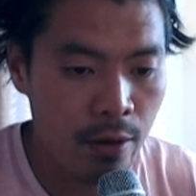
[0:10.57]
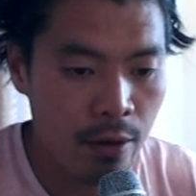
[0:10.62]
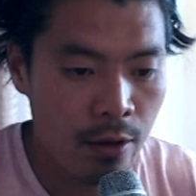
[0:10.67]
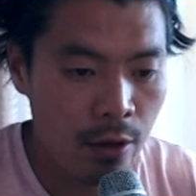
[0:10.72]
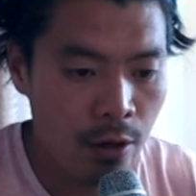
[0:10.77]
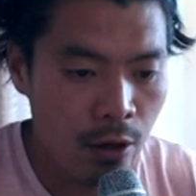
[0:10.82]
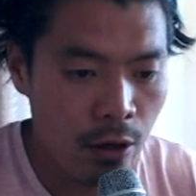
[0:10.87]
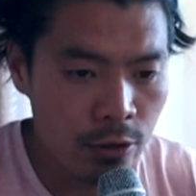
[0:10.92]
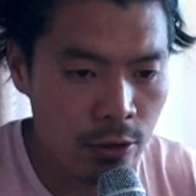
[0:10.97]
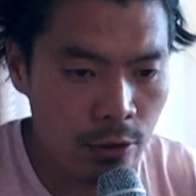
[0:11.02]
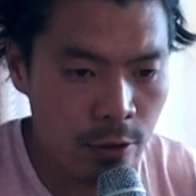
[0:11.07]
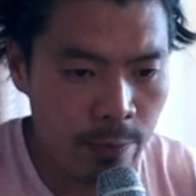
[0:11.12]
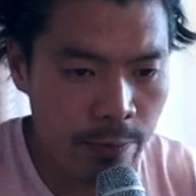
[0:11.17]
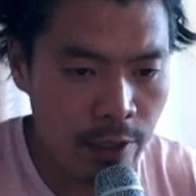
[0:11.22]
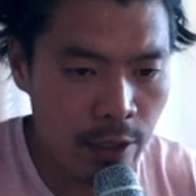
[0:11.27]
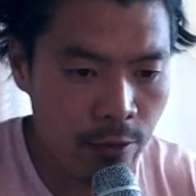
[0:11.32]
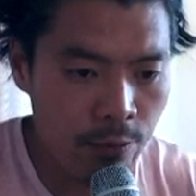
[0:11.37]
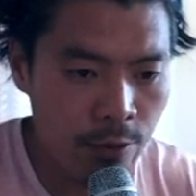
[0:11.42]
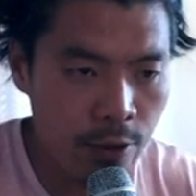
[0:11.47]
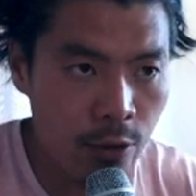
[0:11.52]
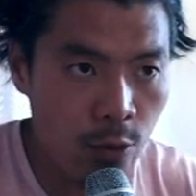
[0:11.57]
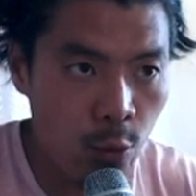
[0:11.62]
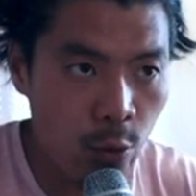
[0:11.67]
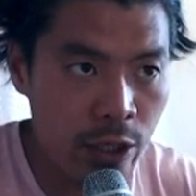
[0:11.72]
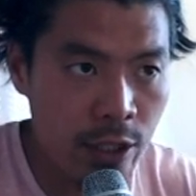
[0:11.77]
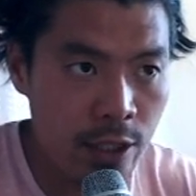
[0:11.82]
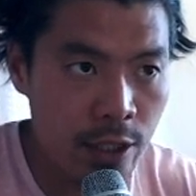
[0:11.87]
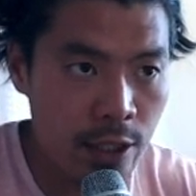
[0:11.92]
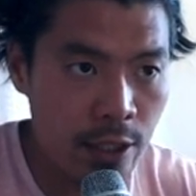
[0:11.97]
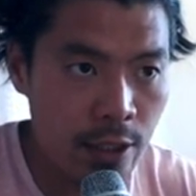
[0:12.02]
Also, it's been like really
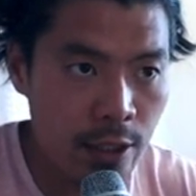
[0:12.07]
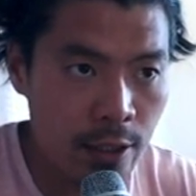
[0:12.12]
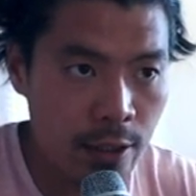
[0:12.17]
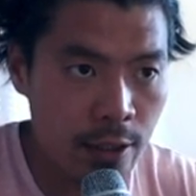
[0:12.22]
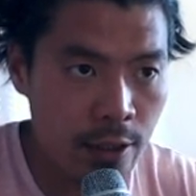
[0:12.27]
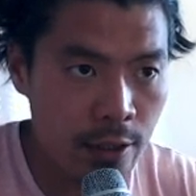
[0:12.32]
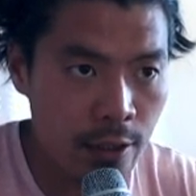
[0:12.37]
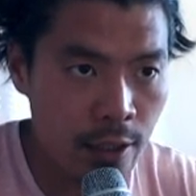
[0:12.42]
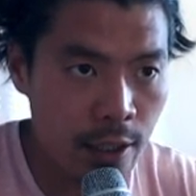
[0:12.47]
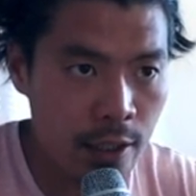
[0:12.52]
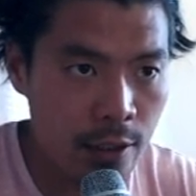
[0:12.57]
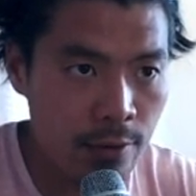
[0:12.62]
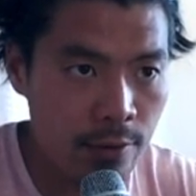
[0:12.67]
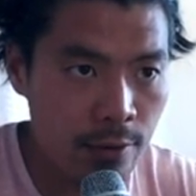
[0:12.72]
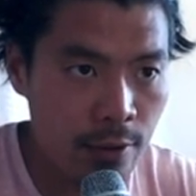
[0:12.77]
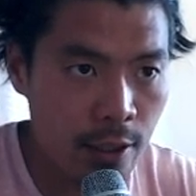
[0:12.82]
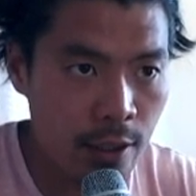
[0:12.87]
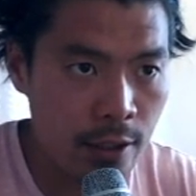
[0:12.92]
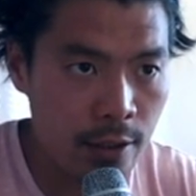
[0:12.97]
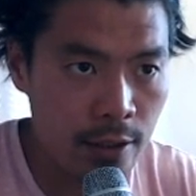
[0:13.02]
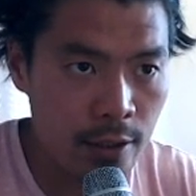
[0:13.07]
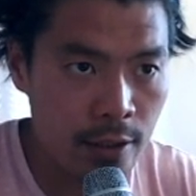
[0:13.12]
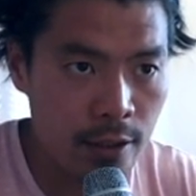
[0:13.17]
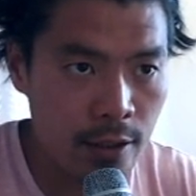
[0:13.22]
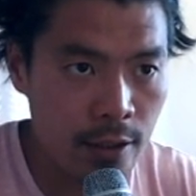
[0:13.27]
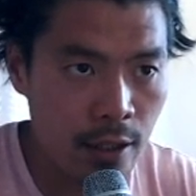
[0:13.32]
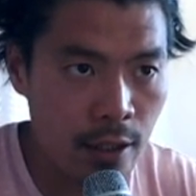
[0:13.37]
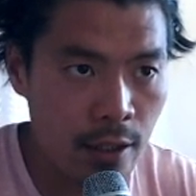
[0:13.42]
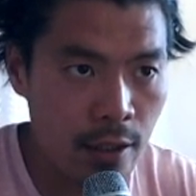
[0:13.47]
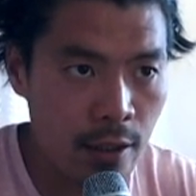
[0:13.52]
windy the last few days
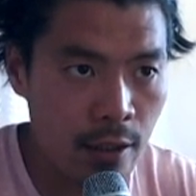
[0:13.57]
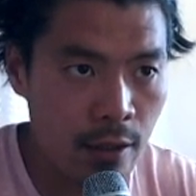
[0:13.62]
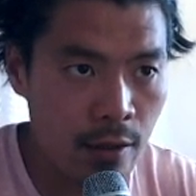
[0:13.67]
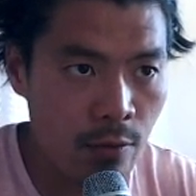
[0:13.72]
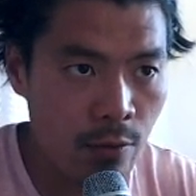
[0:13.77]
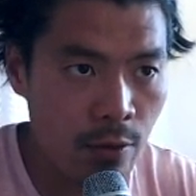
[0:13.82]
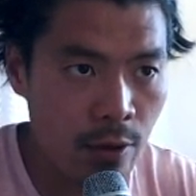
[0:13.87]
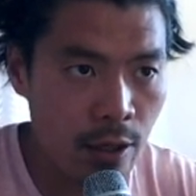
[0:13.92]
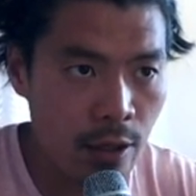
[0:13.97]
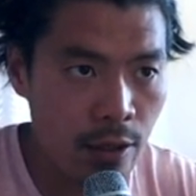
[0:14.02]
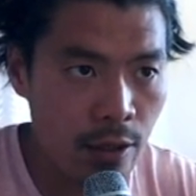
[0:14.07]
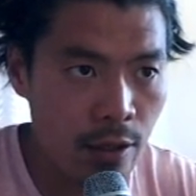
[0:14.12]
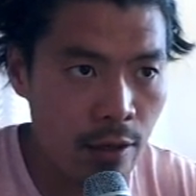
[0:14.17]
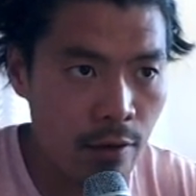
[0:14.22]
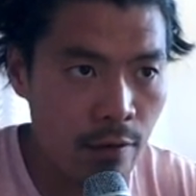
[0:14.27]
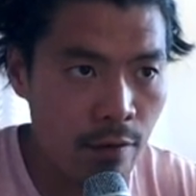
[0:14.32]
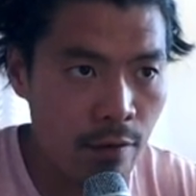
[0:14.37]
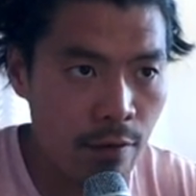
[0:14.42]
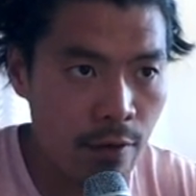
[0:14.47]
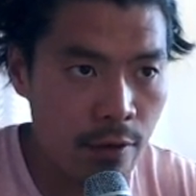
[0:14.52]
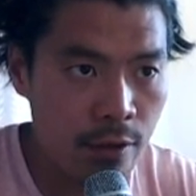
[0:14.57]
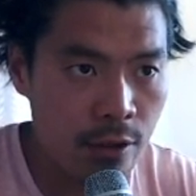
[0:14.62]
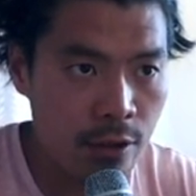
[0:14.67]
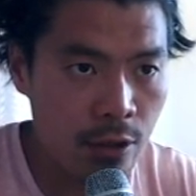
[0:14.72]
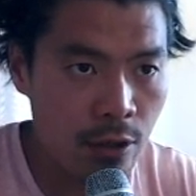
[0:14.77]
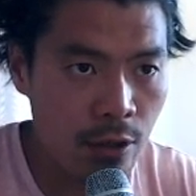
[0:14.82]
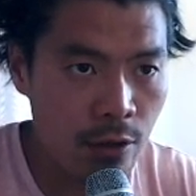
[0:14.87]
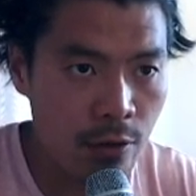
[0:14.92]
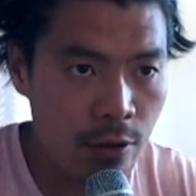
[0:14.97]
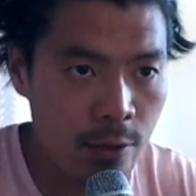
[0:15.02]
where I live, and
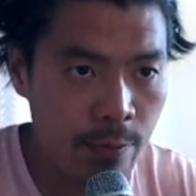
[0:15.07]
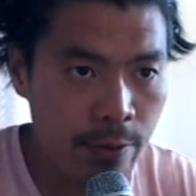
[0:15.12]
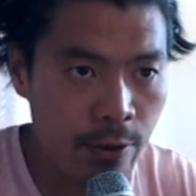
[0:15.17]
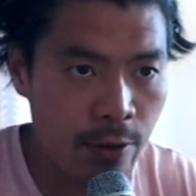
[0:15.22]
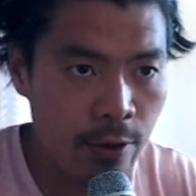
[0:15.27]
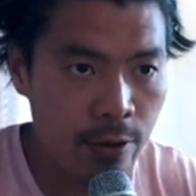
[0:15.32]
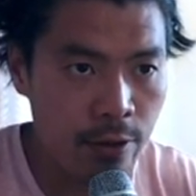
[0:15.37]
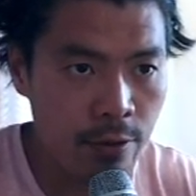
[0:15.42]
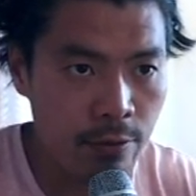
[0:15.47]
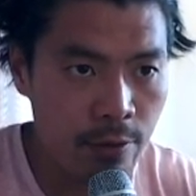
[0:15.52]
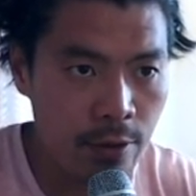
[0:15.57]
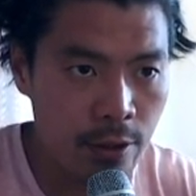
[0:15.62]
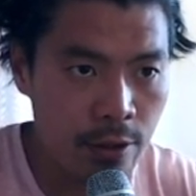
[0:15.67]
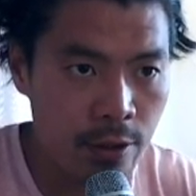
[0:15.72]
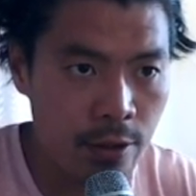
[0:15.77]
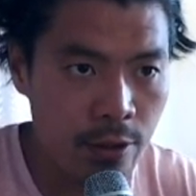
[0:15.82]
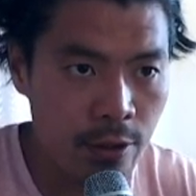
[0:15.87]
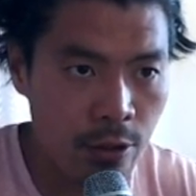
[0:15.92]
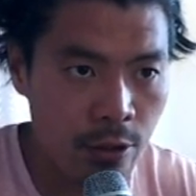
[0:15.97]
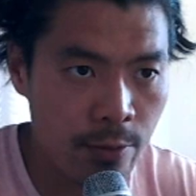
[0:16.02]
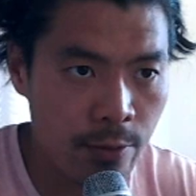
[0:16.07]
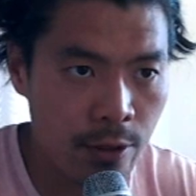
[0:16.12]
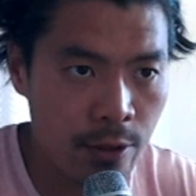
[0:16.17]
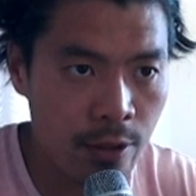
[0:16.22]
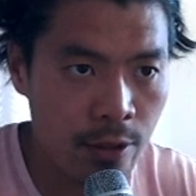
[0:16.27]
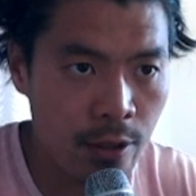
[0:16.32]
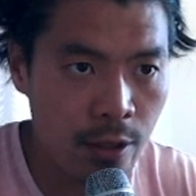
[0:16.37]
so it's been hard to really determine